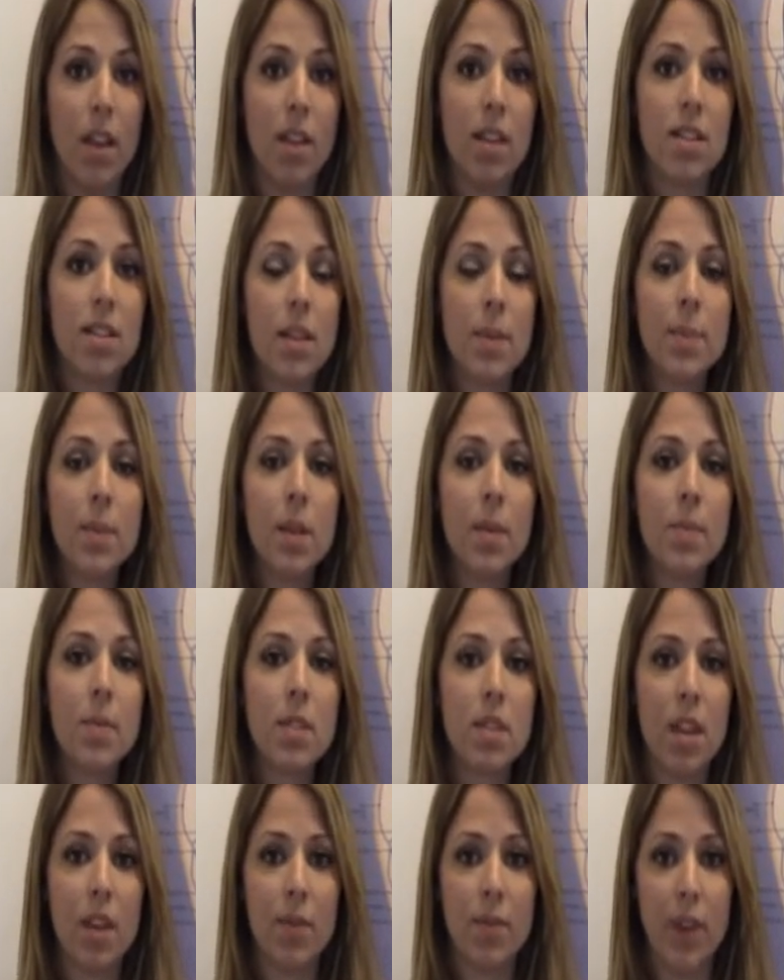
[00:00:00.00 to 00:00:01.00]
The
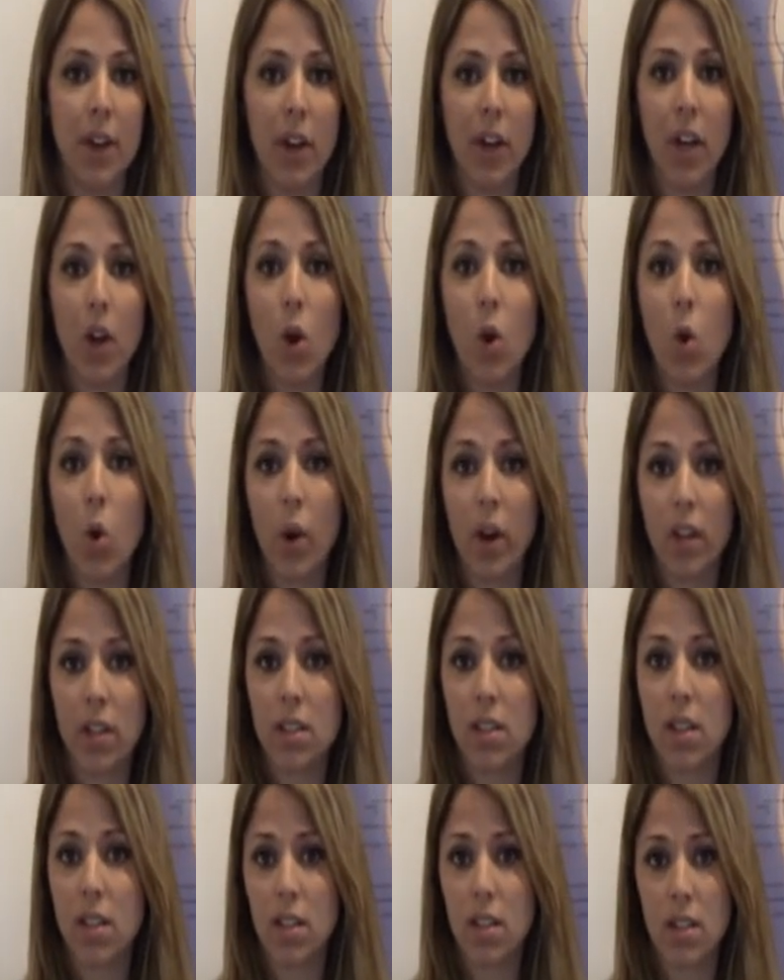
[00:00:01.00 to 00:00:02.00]
symptoms can vary according
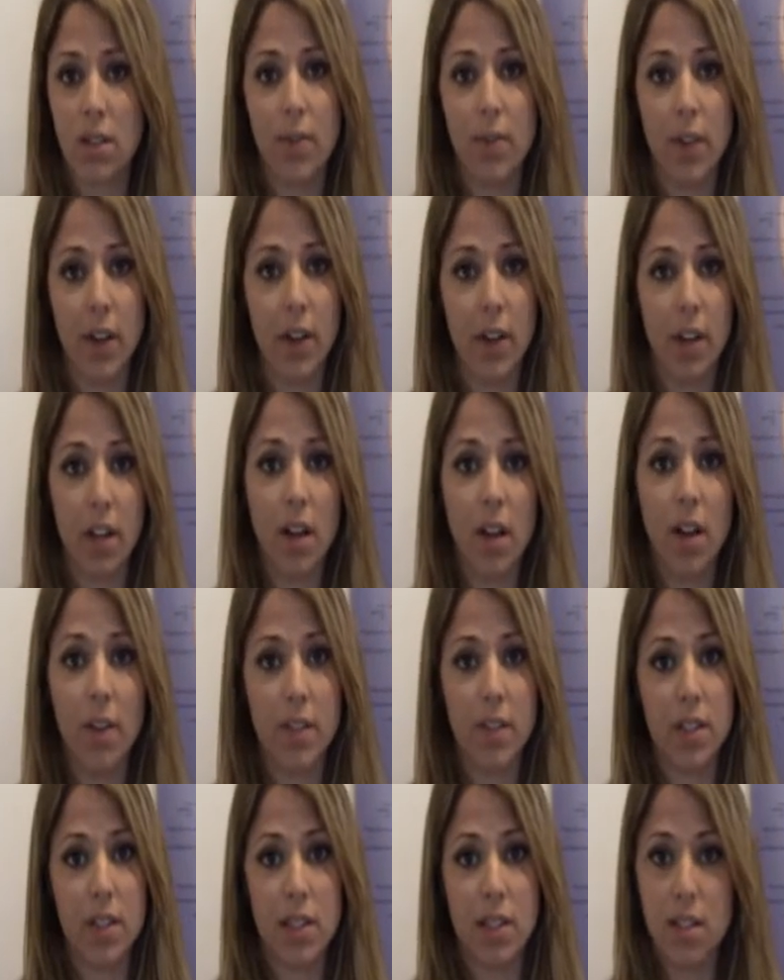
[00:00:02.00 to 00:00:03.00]
to the severity
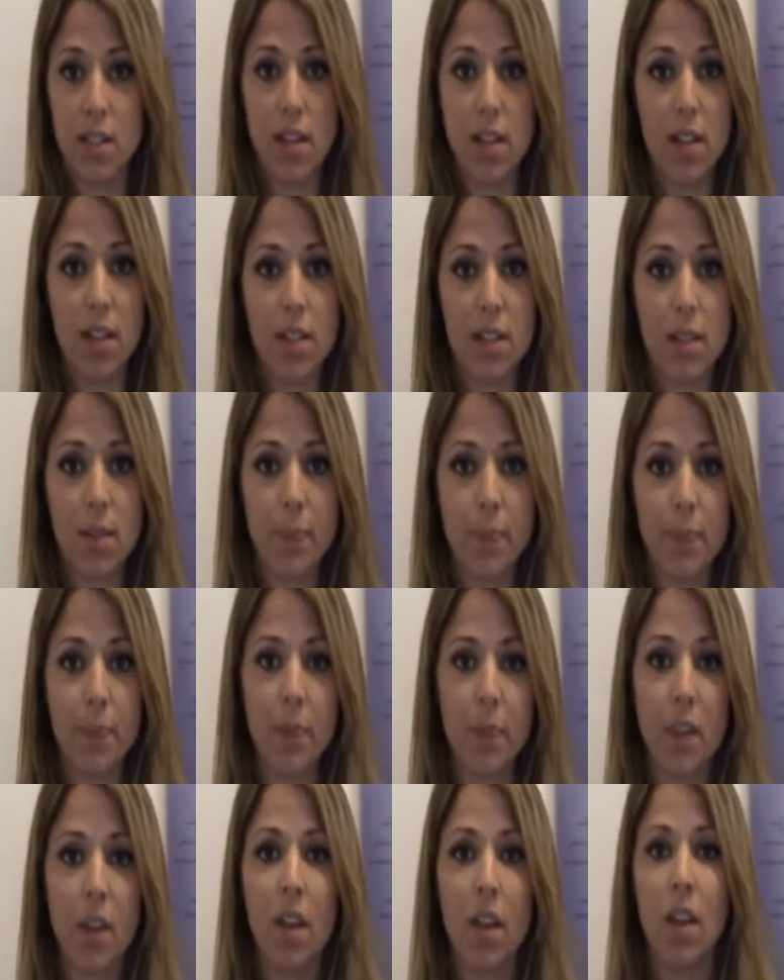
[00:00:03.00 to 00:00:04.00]
of the disease.
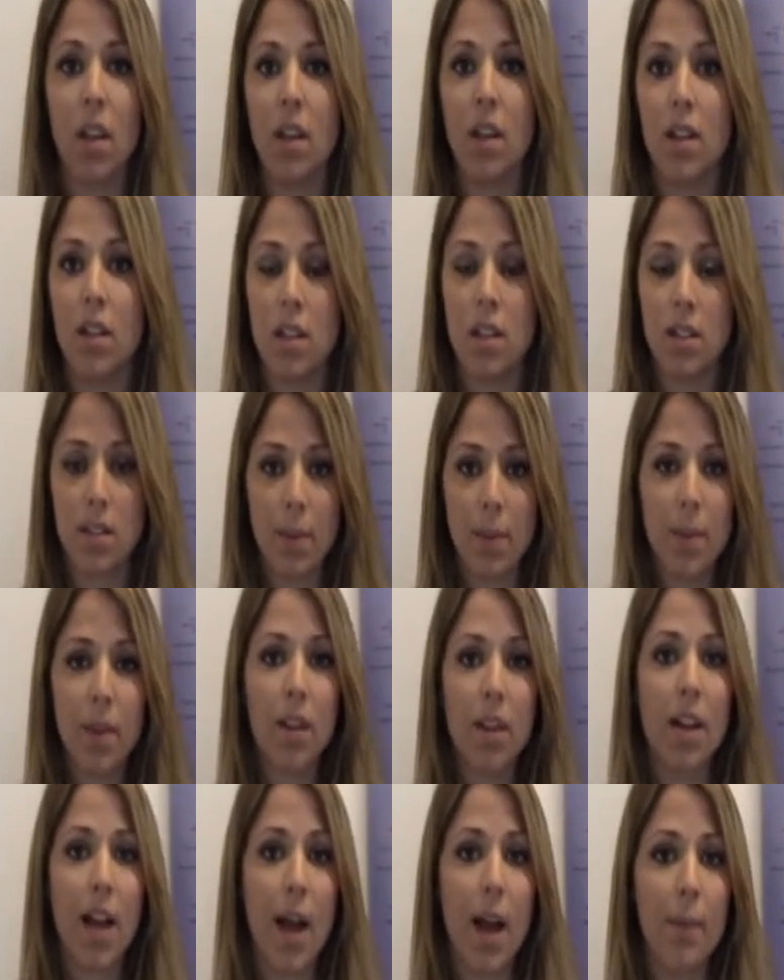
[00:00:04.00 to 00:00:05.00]
Some of
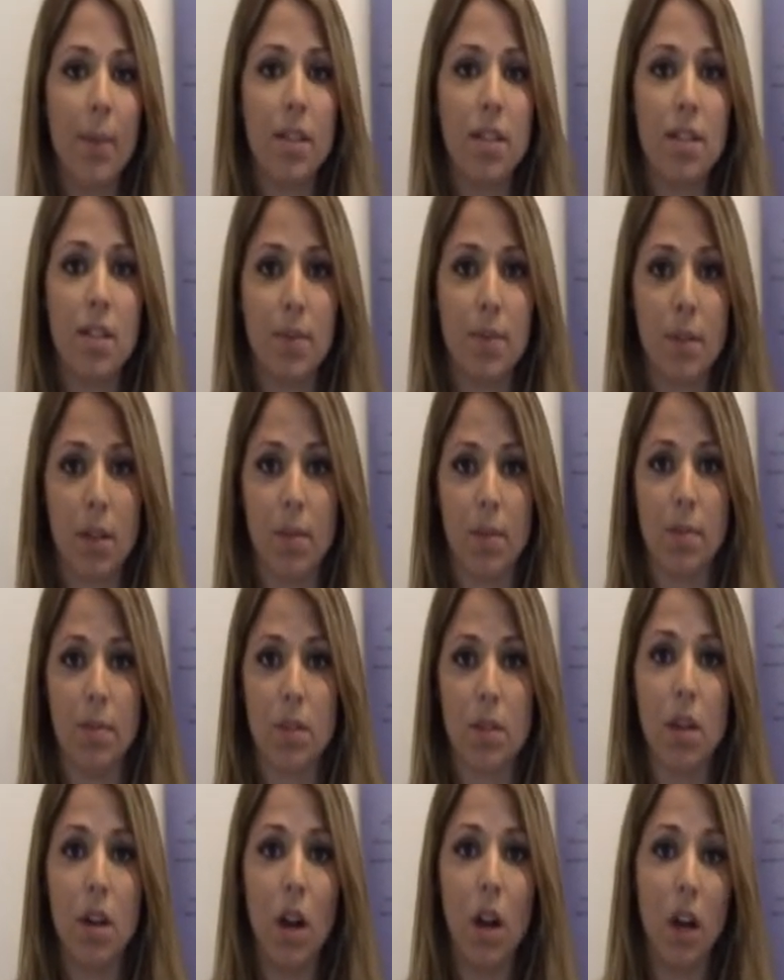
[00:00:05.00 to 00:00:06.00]
the common
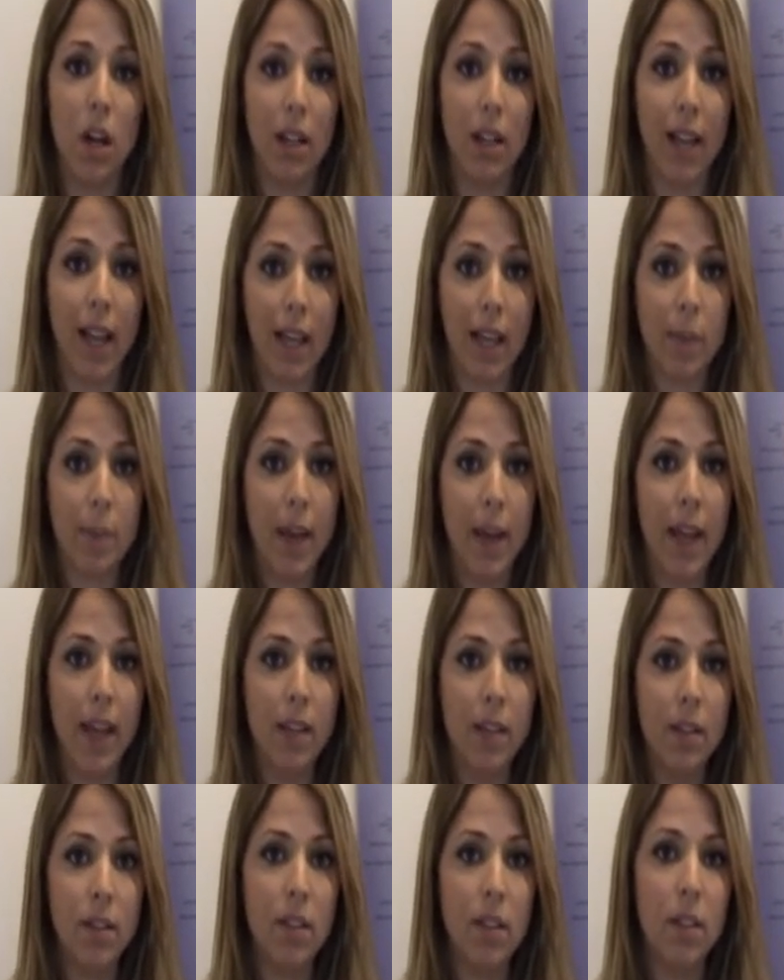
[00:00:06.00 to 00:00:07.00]
symptoms are leg
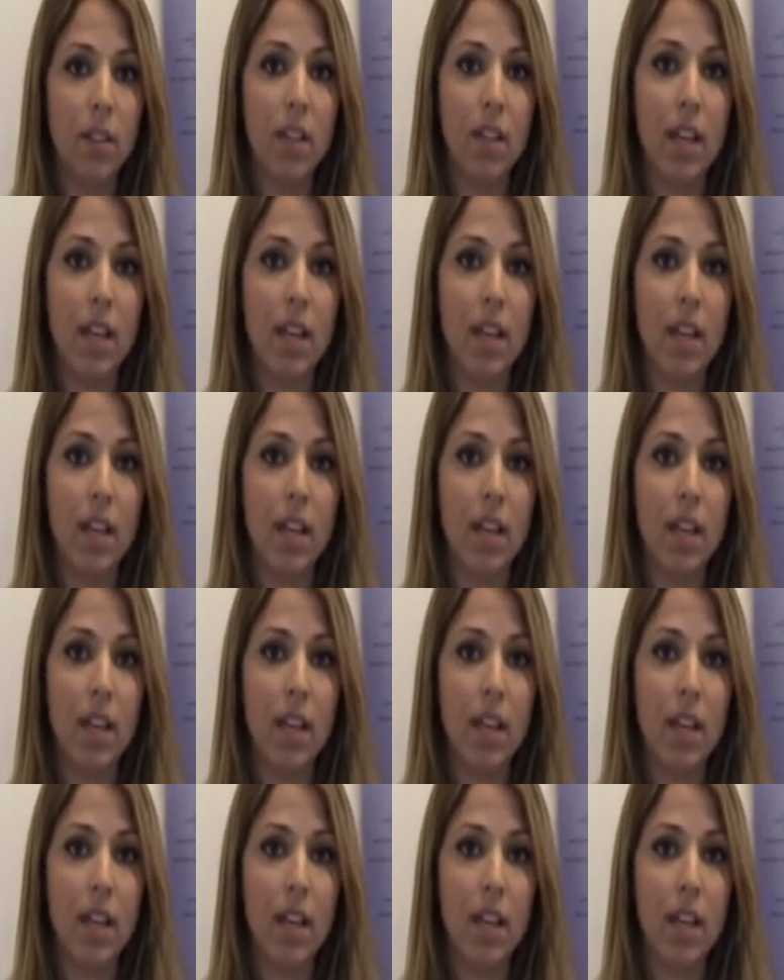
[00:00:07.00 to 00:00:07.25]
pain,